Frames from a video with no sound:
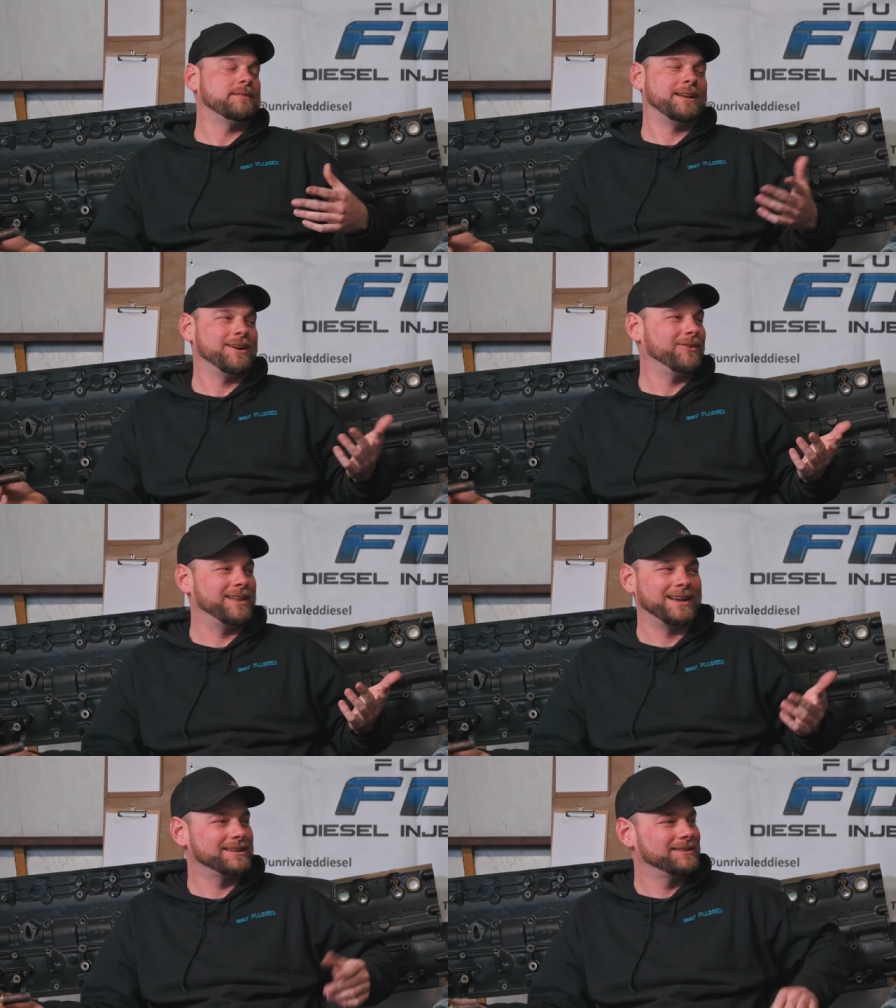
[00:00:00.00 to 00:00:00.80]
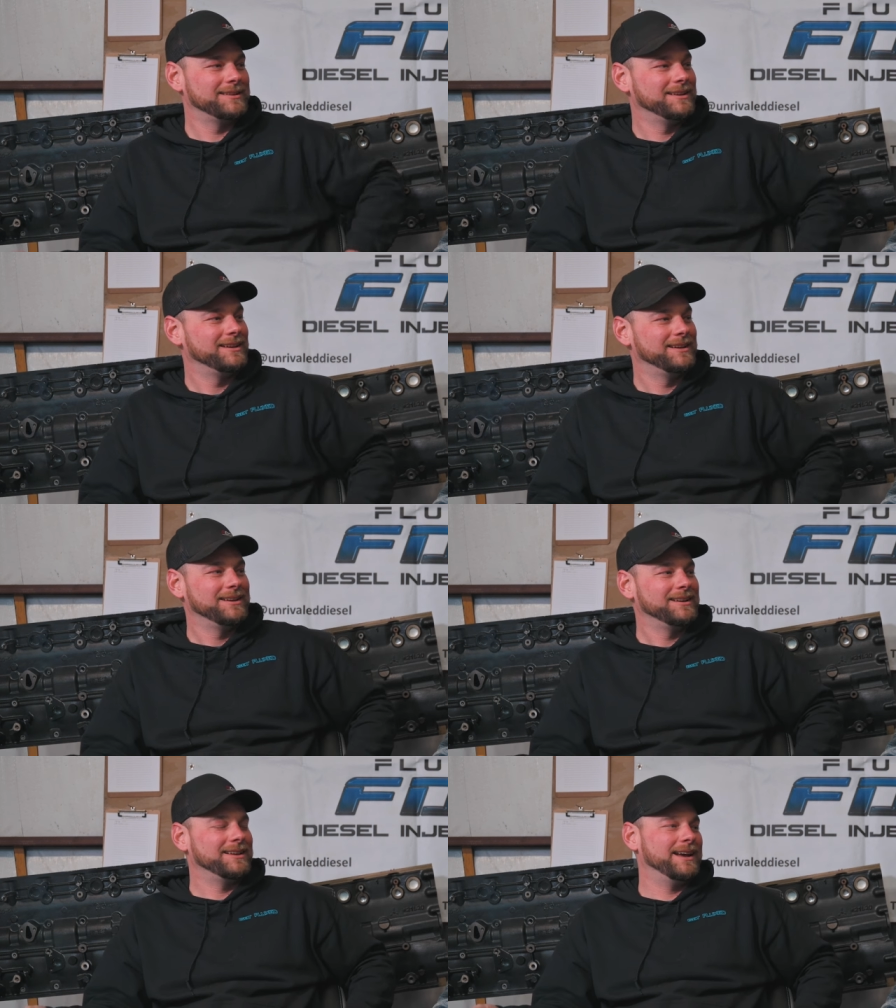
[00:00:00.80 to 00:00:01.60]
You know, different like, prep.
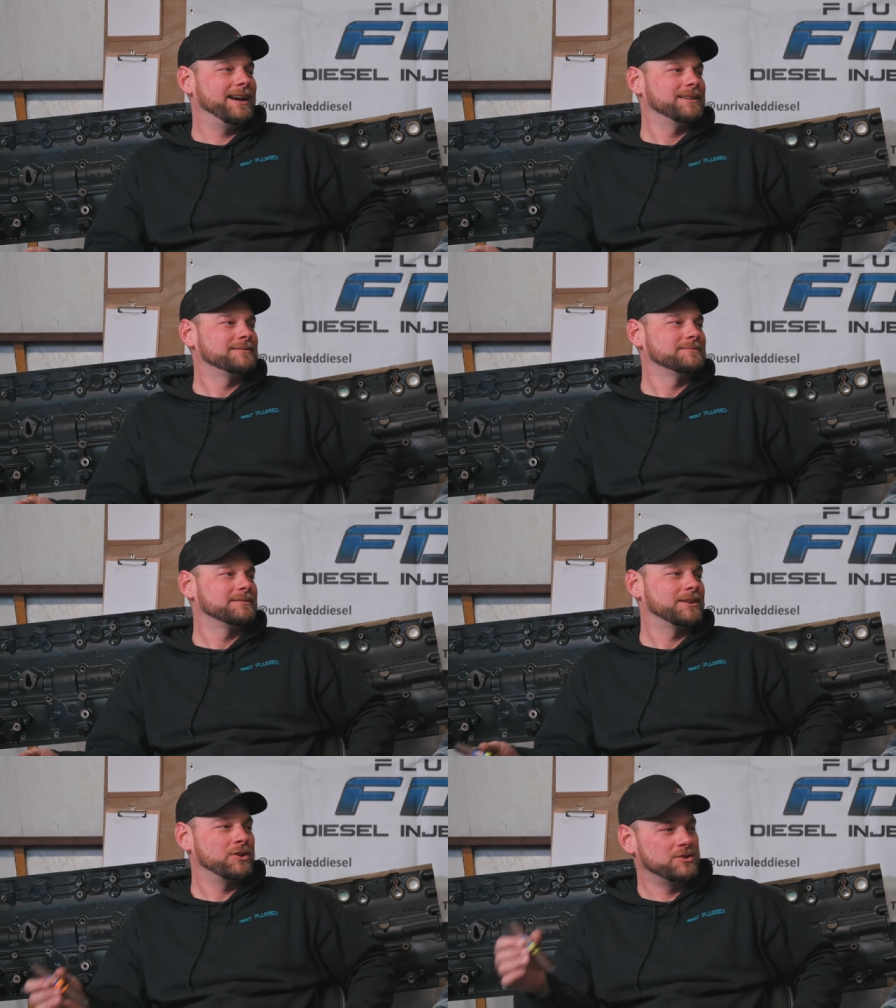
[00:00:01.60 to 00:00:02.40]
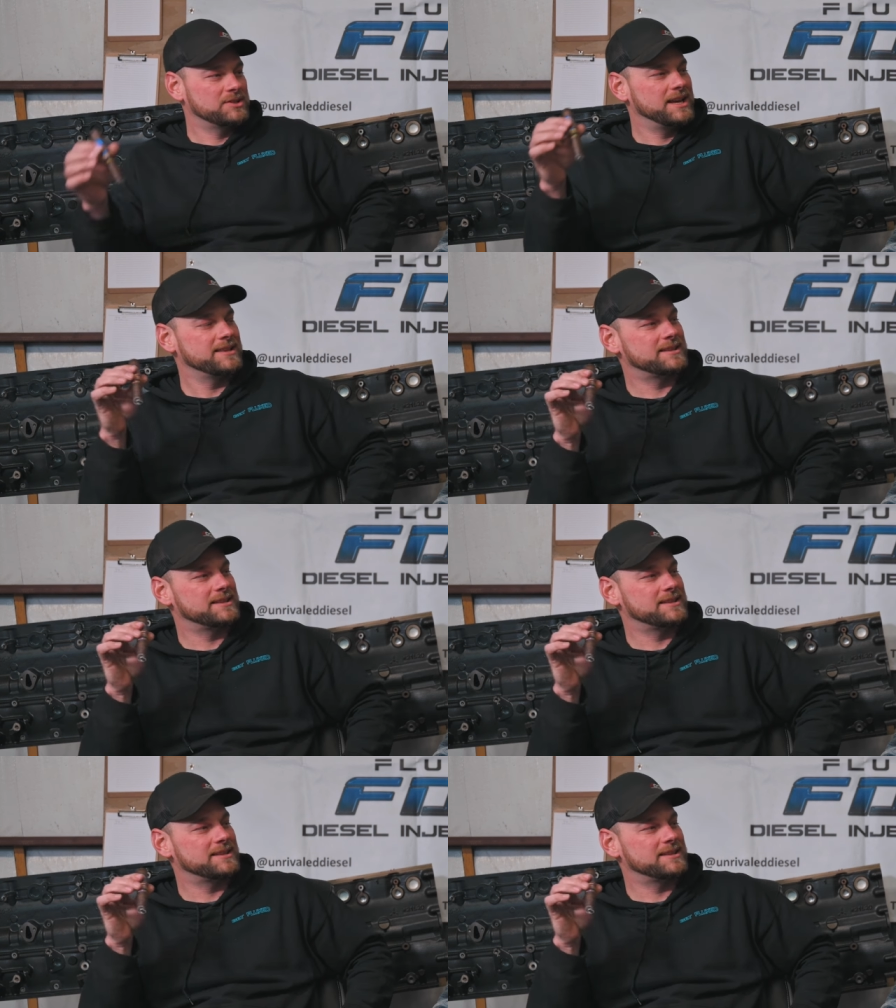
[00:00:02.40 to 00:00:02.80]
Yeah, I yeah. mean, different. Couldn't elevation.